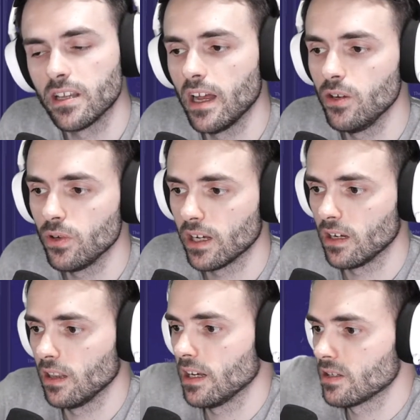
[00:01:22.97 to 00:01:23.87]
and you can
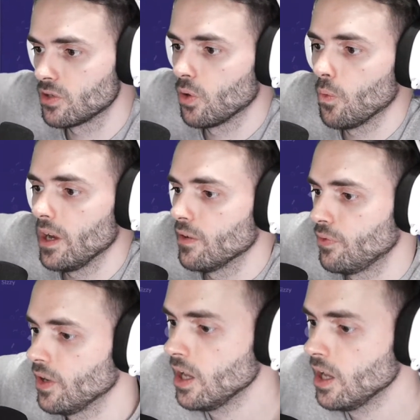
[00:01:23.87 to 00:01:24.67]
let us know if